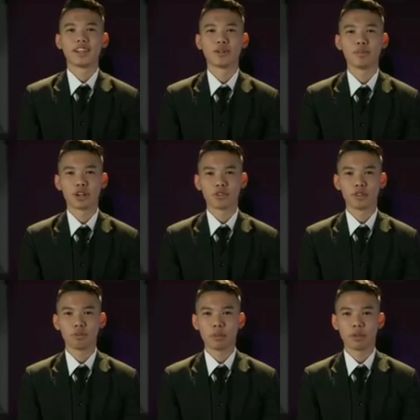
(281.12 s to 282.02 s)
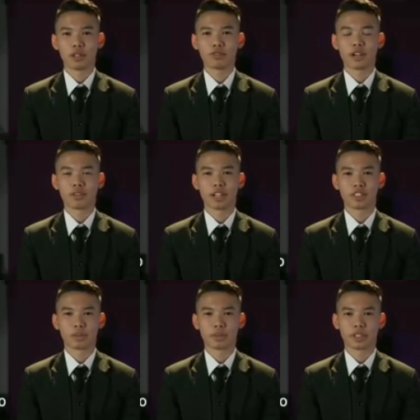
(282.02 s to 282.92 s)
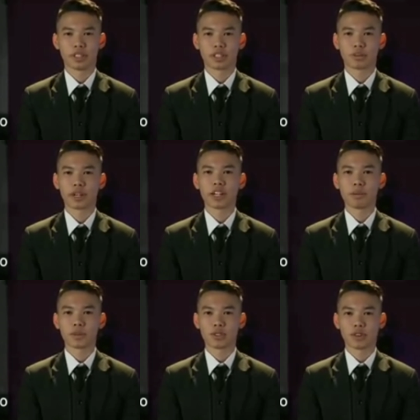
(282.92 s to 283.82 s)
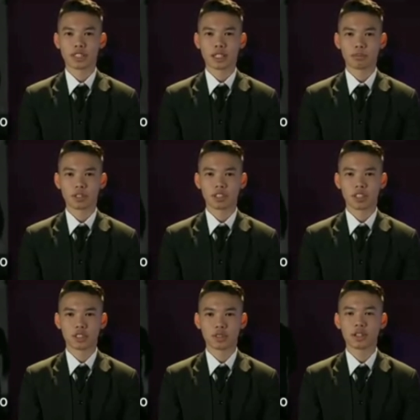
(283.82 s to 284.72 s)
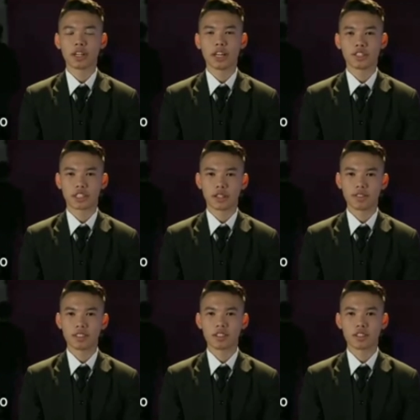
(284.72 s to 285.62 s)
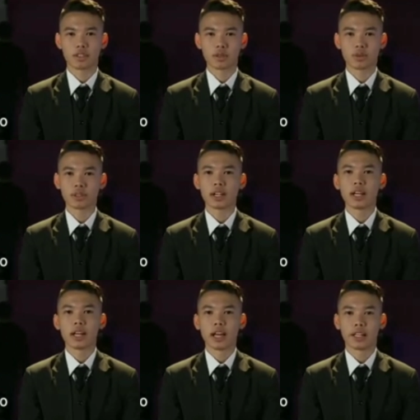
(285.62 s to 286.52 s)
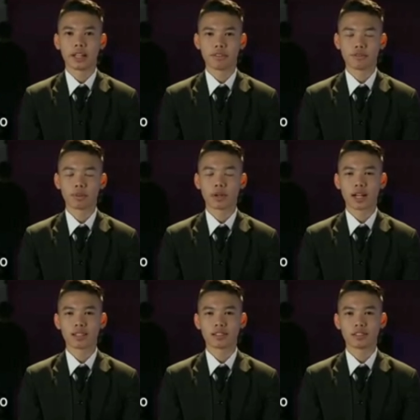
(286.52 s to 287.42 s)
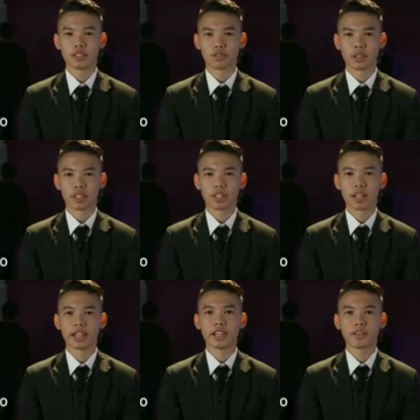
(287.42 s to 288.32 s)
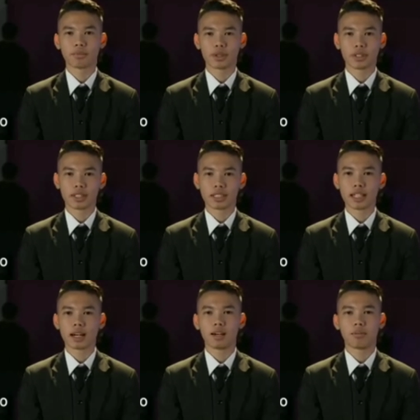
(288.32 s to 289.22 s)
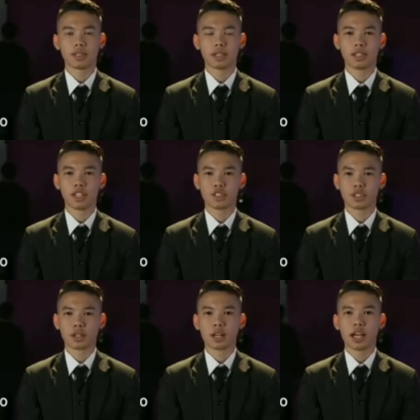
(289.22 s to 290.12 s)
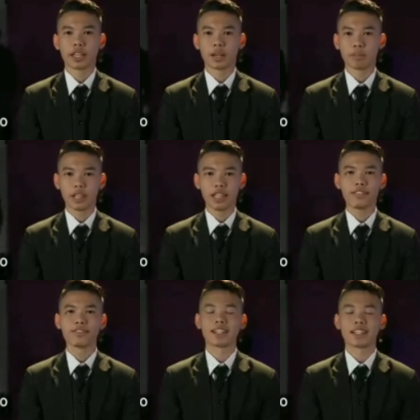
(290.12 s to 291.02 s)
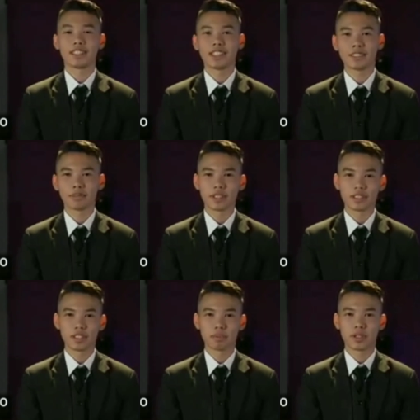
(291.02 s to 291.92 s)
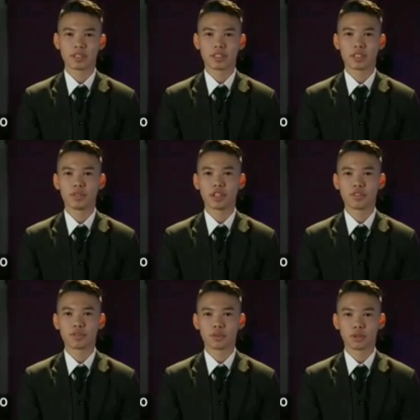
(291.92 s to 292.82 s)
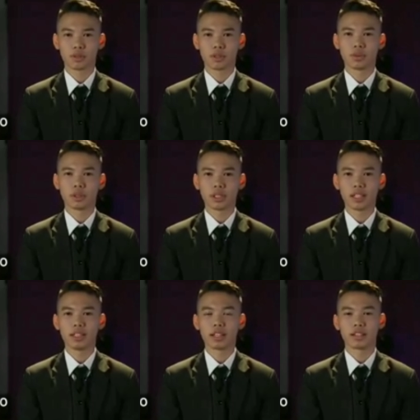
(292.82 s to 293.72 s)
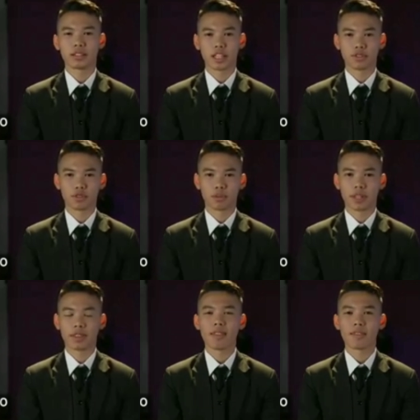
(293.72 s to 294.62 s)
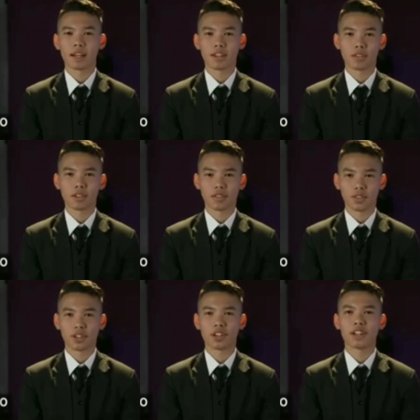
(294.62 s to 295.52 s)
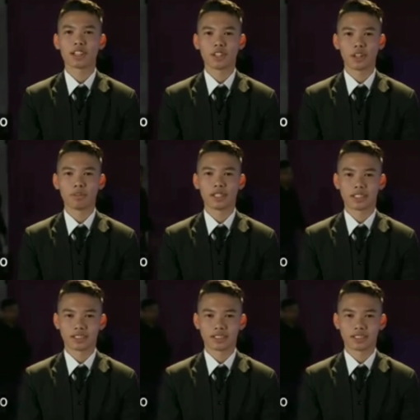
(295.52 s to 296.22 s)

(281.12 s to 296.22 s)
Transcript: Hello beautiful people of Arunachal Pradesh, my name is Gora Samson Tajo, age 17 years old, and I'm from Karadadi district, and I love protecting our mother nature, and I believe that a gentleman is the person who gives more to the world than he takes from it. Thank you, love you all, and God